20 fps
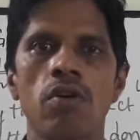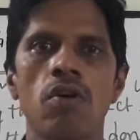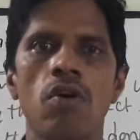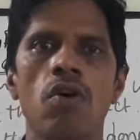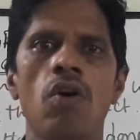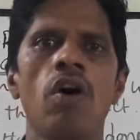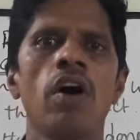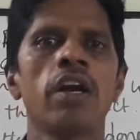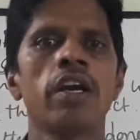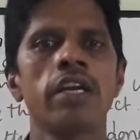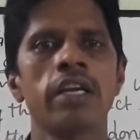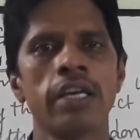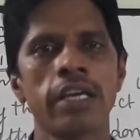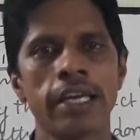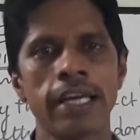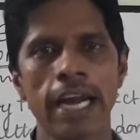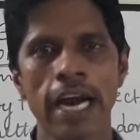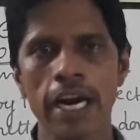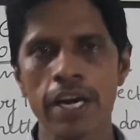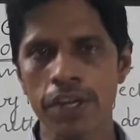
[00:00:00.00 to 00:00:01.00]
or in
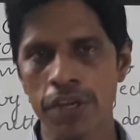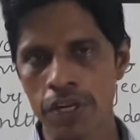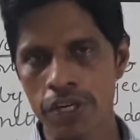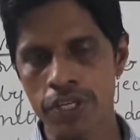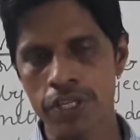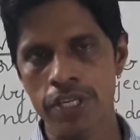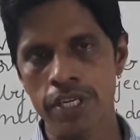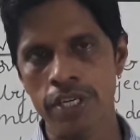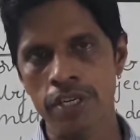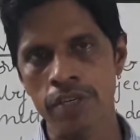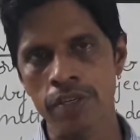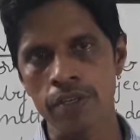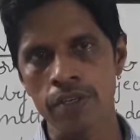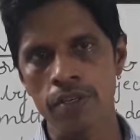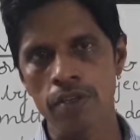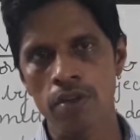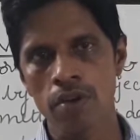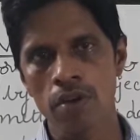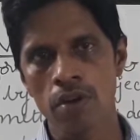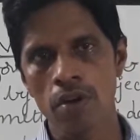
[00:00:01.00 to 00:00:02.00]
graduation
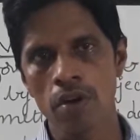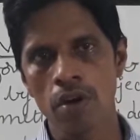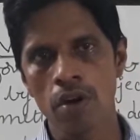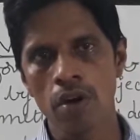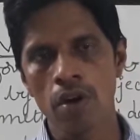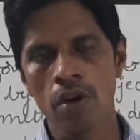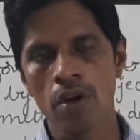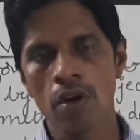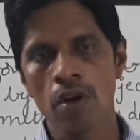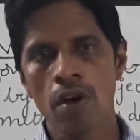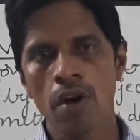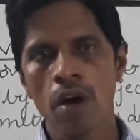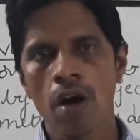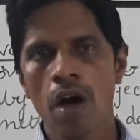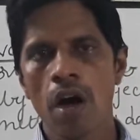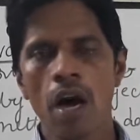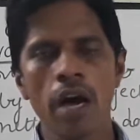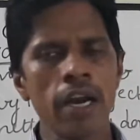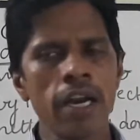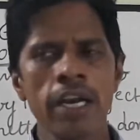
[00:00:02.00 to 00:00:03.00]

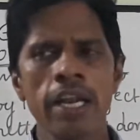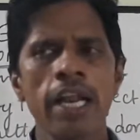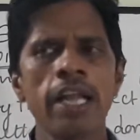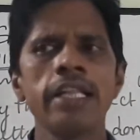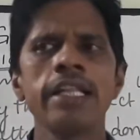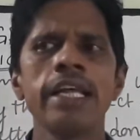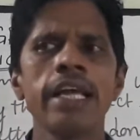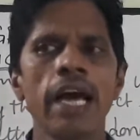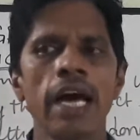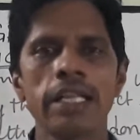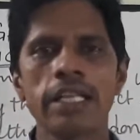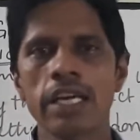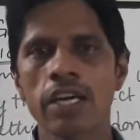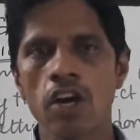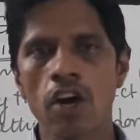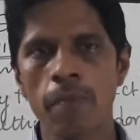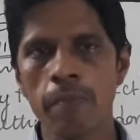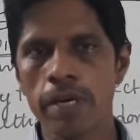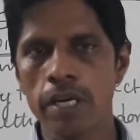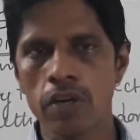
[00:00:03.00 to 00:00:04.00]
or in any other
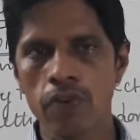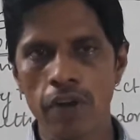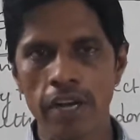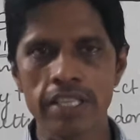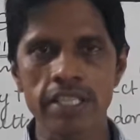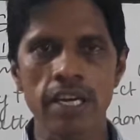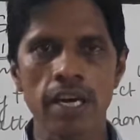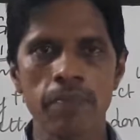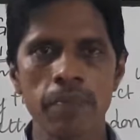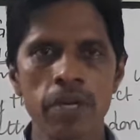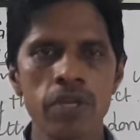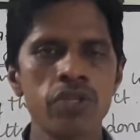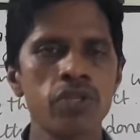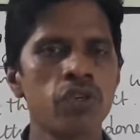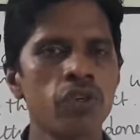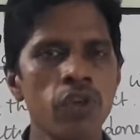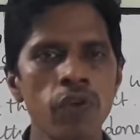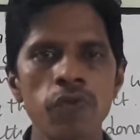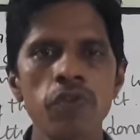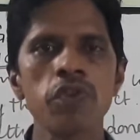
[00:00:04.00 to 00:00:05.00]
competitive examination,
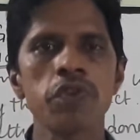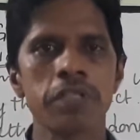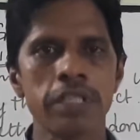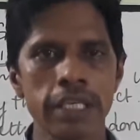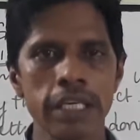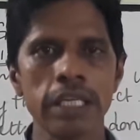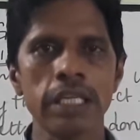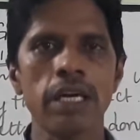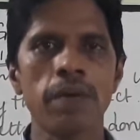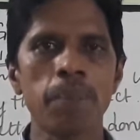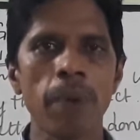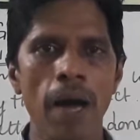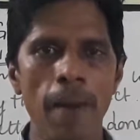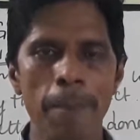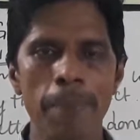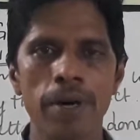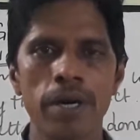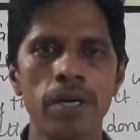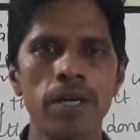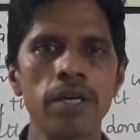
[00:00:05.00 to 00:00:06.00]
if you see the
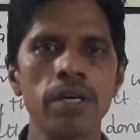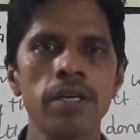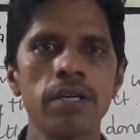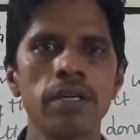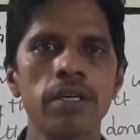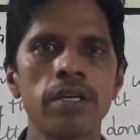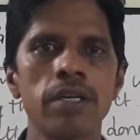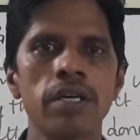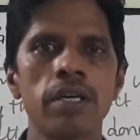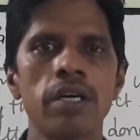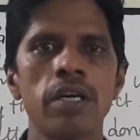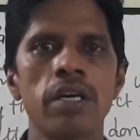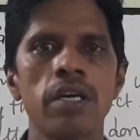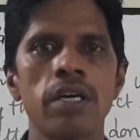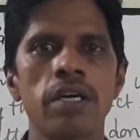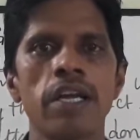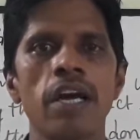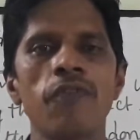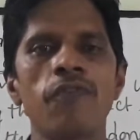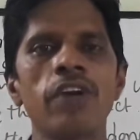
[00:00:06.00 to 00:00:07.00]
paper,
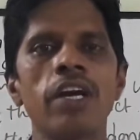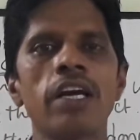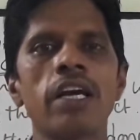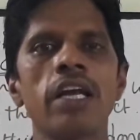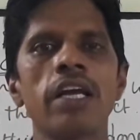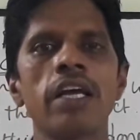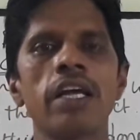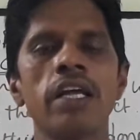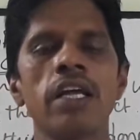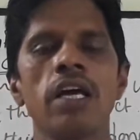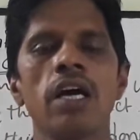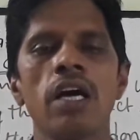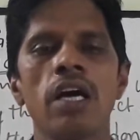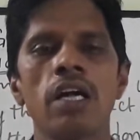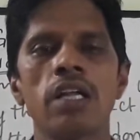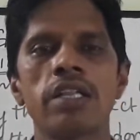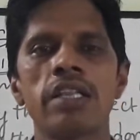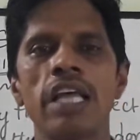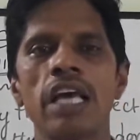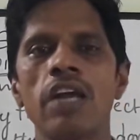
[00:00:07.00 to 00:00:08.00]
definitely
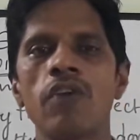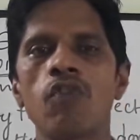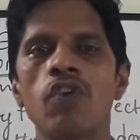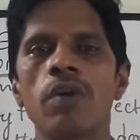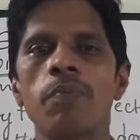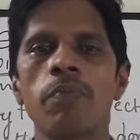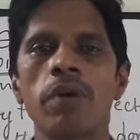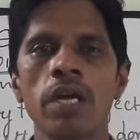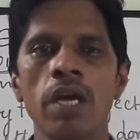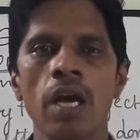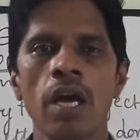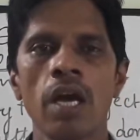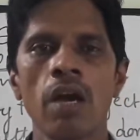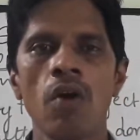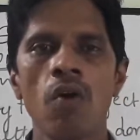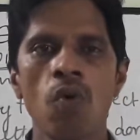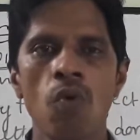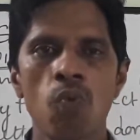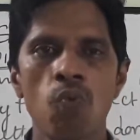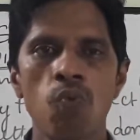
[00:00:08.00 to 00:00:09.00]
there would be a
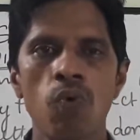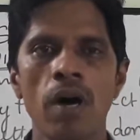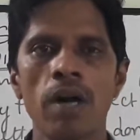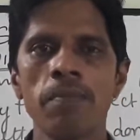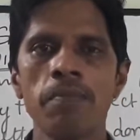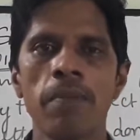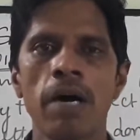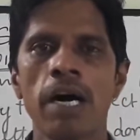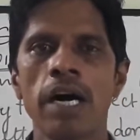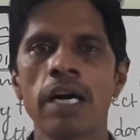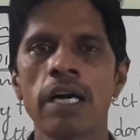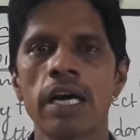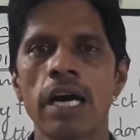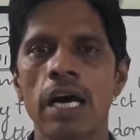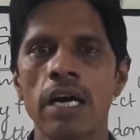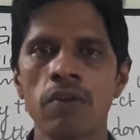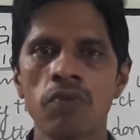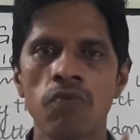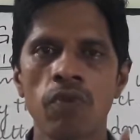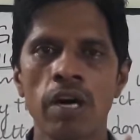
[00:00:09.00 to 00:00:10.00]
1 mark
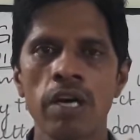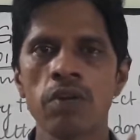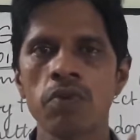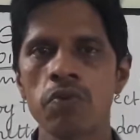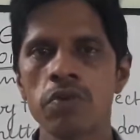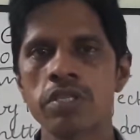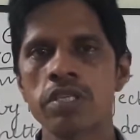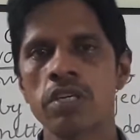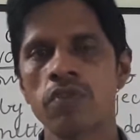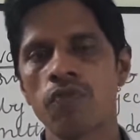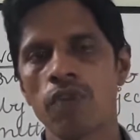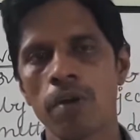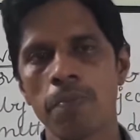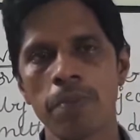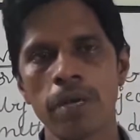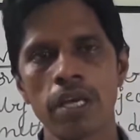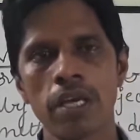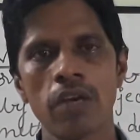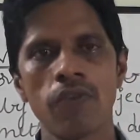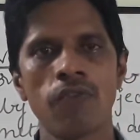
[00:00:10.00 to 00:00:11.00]
and 1 question will
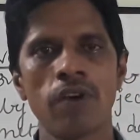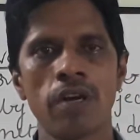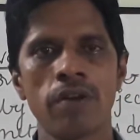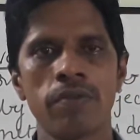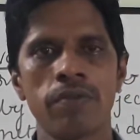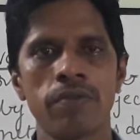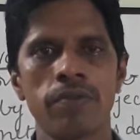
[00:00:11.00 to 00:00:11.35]
be given.